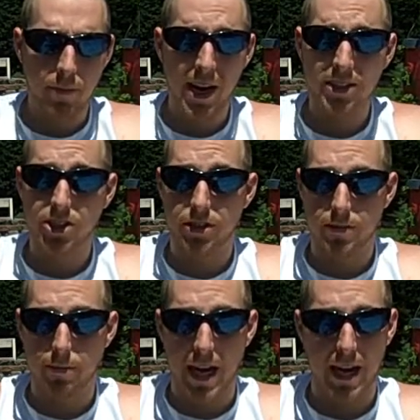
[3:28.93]
Branch
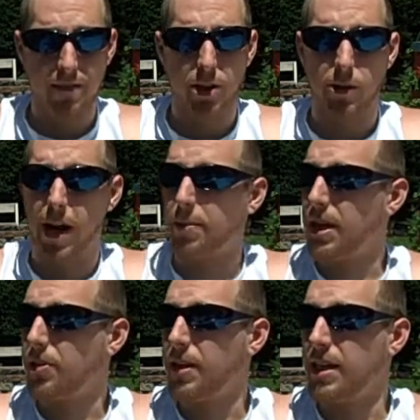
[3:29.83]
may have the
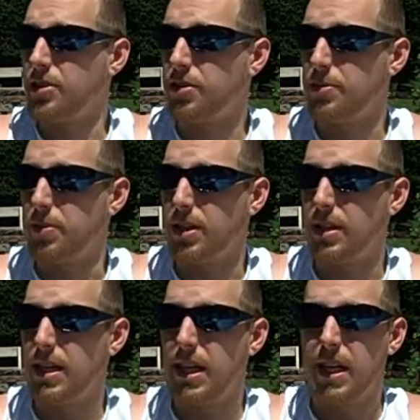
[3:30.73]
grappling credentials, but
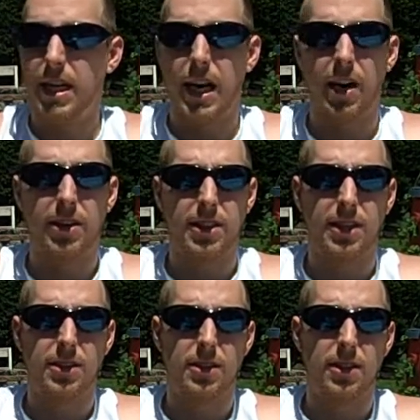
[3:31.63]
Harris
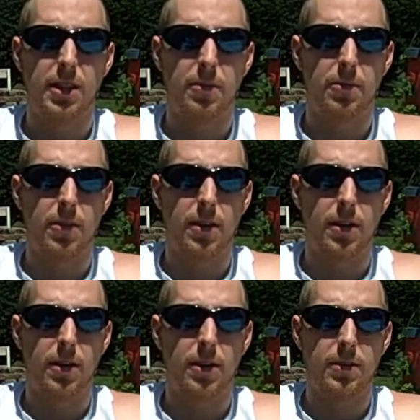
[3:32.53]
has the
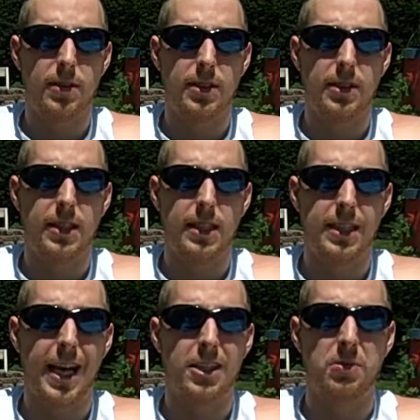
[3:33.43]

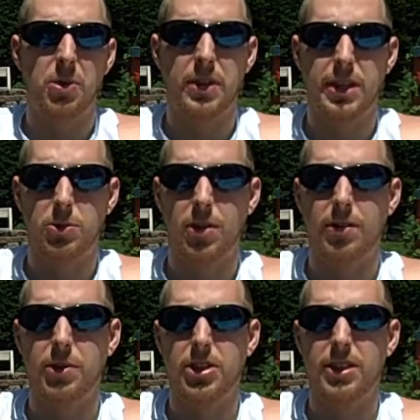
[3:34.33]
intangible in this
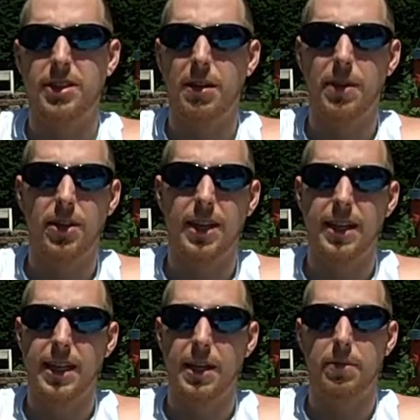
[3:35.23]
one, which is the ability
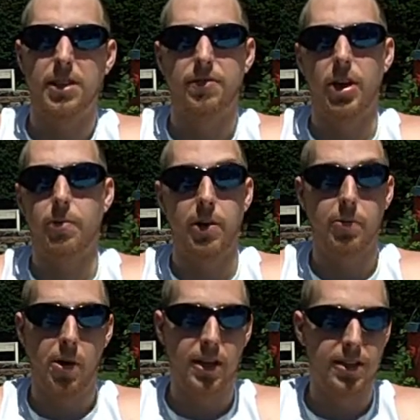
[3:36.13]
to keep this fight where he
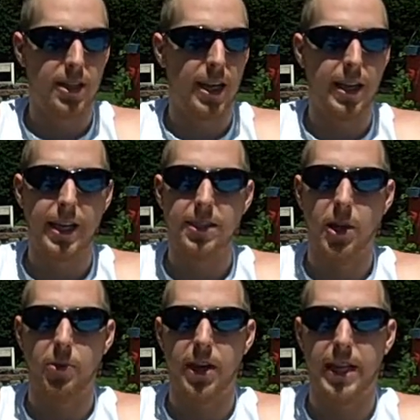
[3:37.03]
wants, and I think he's
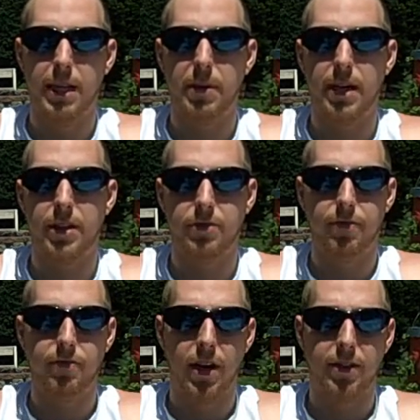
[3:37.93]
going to want to keep it
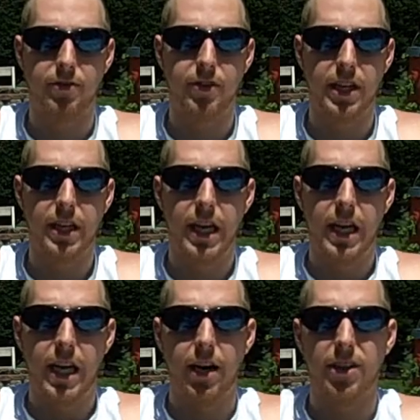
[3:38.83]
on the feet.
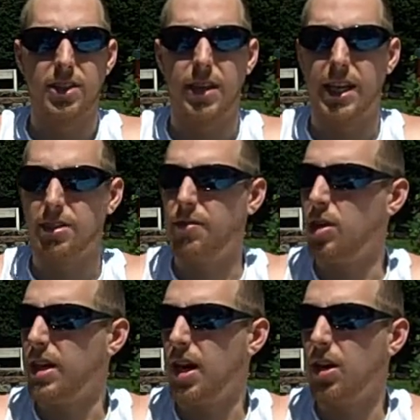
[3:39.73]
Harris hits
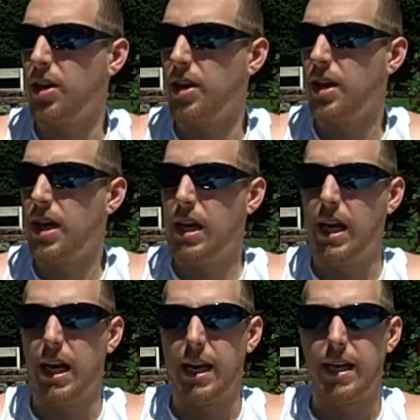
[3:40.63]
very hard,
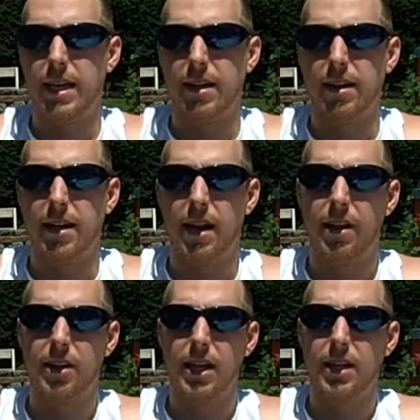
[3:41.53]
and
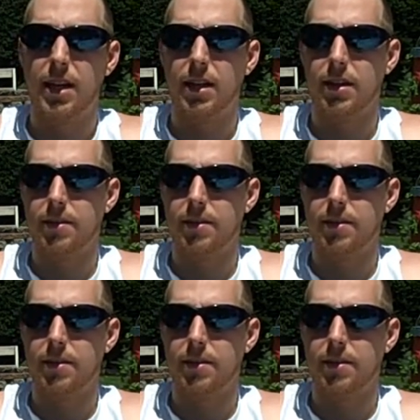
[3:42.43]
I think